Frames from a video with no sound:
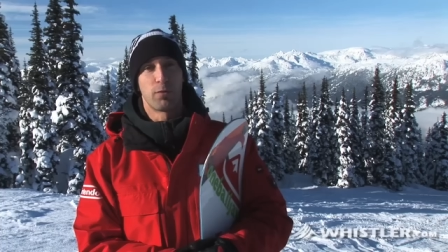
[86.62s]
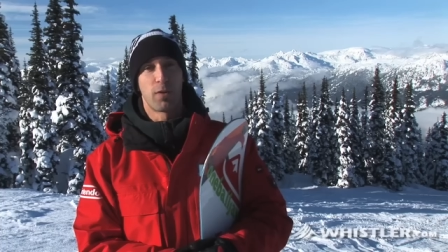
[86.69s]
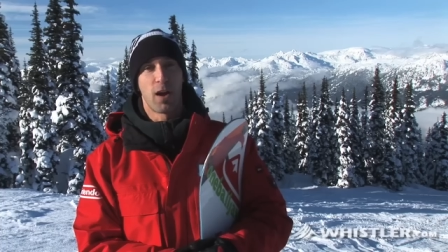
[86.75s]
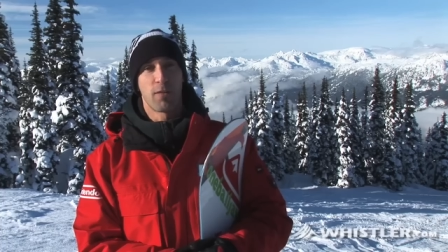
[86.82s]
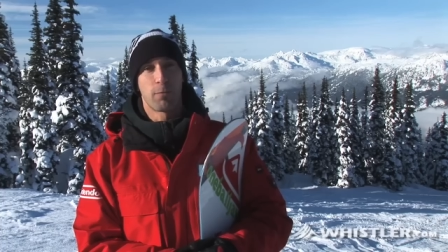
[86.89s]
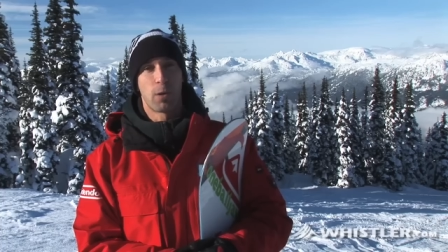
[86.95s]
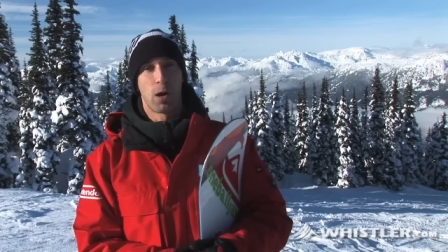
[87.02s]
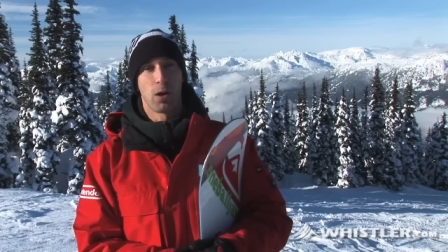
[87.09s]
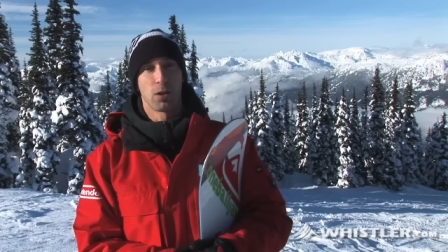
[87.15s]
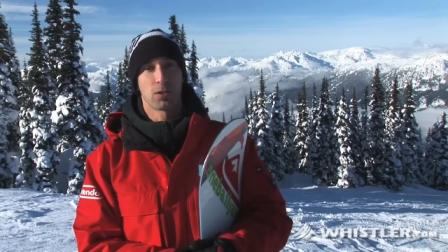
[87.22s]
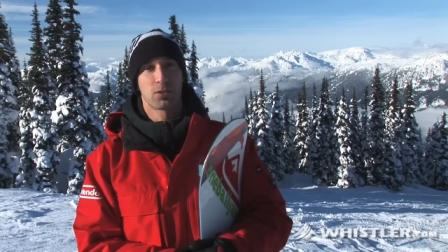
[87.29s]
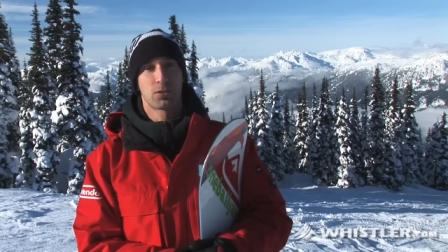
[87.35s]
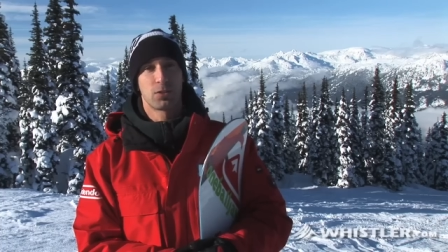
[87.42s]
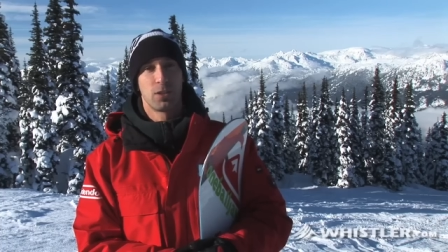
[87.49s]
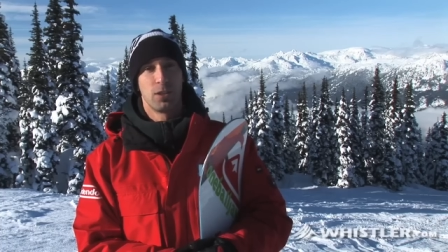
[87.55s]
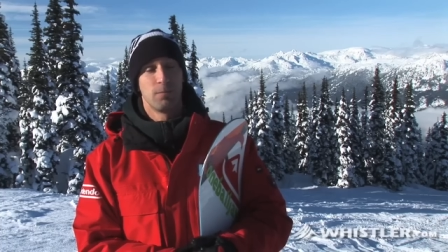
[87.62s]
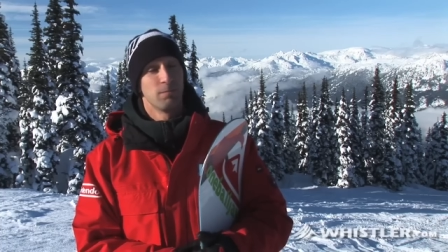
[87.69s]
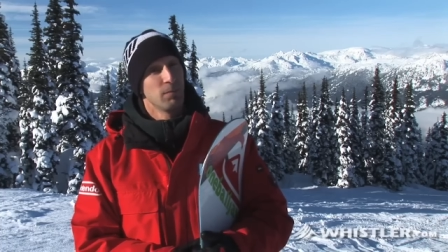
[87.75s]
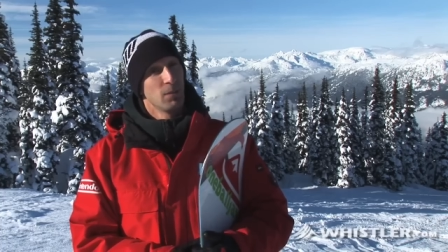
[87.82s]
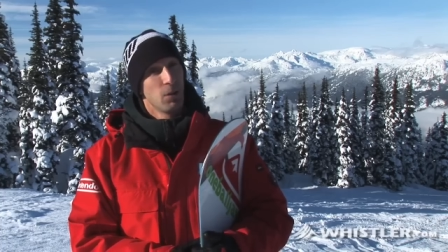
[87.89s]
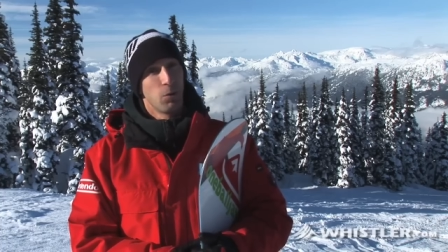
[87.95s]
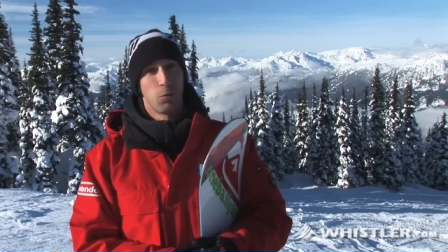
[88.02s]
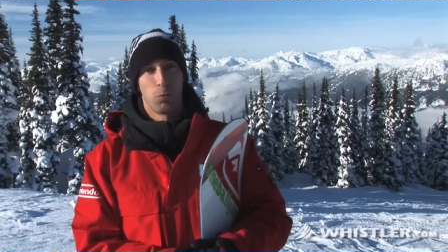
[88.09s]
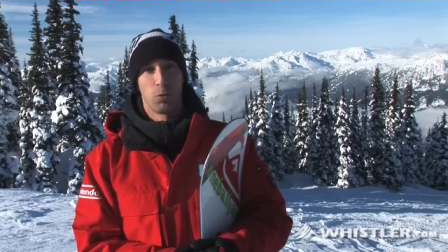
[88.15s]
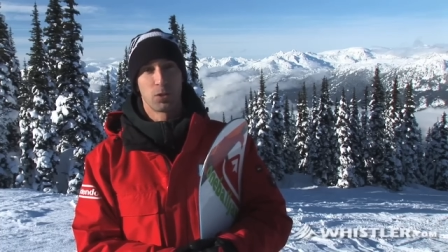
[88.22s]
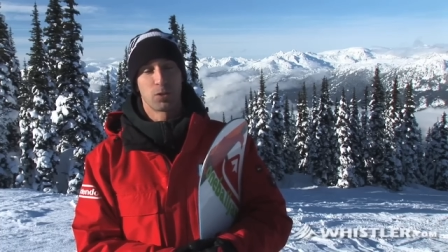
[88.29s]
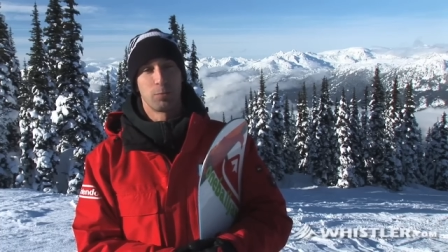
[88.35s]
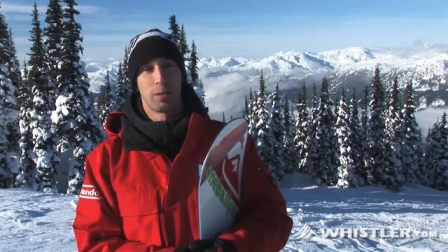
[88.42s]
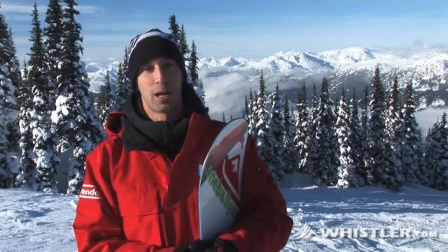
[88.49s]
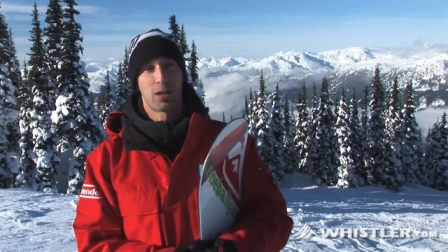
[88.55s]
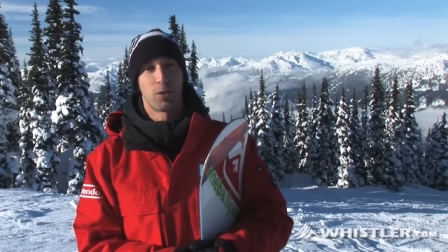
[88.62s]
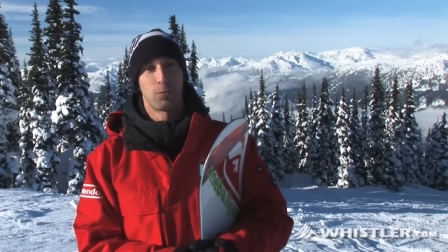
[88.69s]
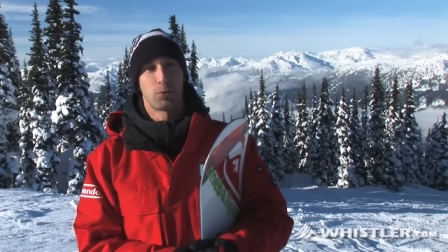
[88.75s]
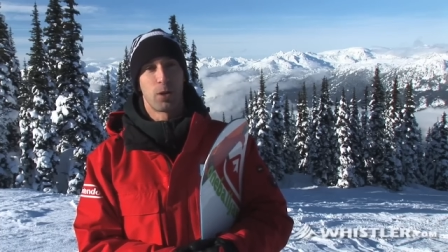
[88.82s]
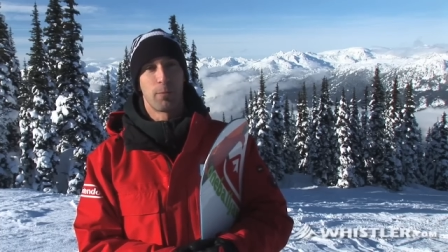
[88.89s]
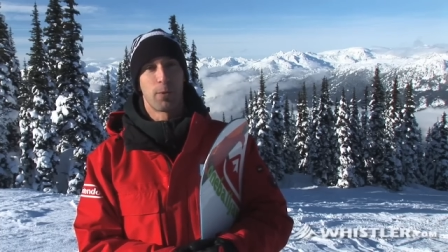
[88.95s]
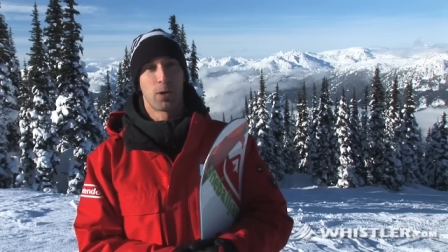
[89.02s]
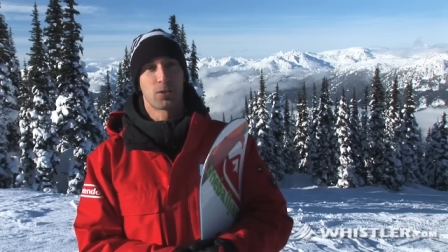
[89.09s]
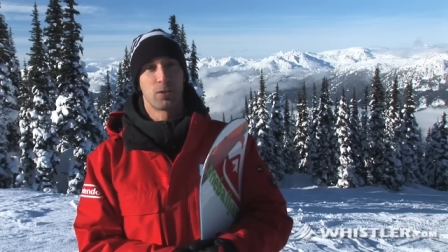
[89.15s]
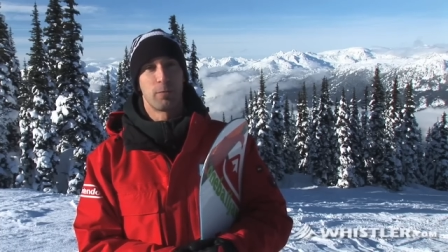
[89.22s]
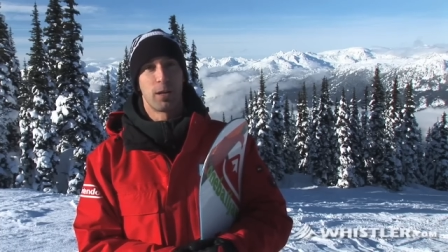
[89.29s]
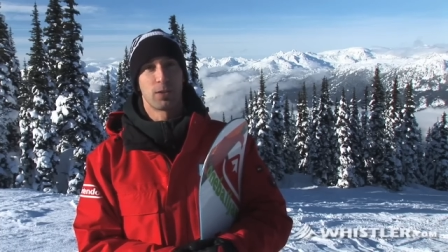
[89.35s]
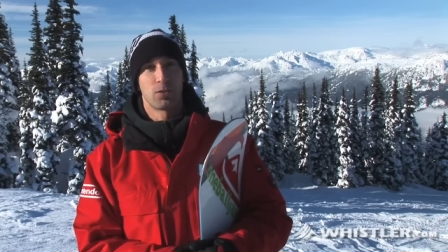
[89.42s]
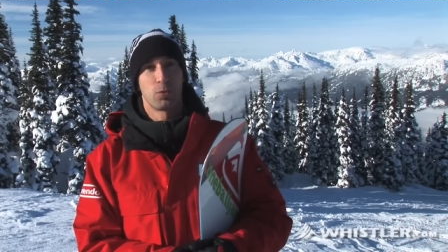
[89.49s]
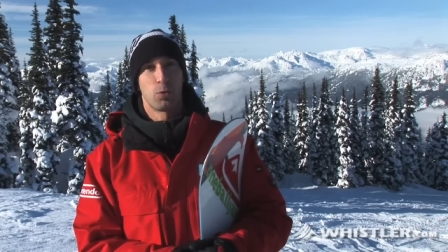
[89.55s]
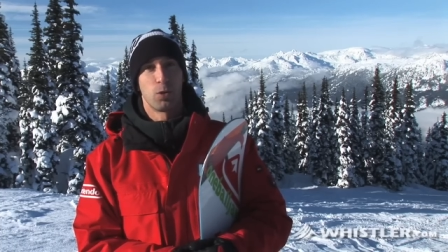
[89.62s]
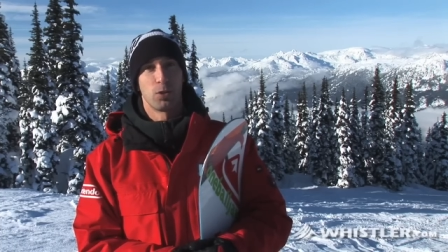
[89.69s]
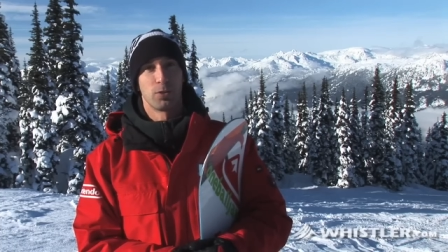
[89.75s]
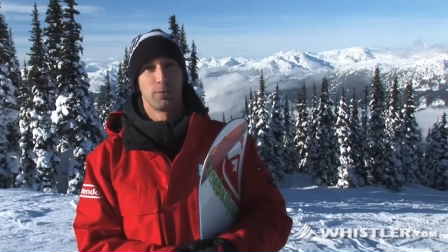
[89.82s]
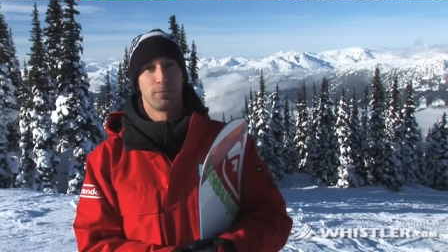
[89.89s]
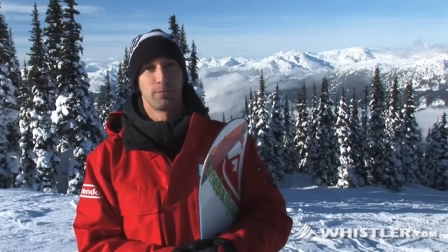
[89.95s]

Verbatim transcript: five parks, Whistler Blackcomb terrain Parks are the best in the world.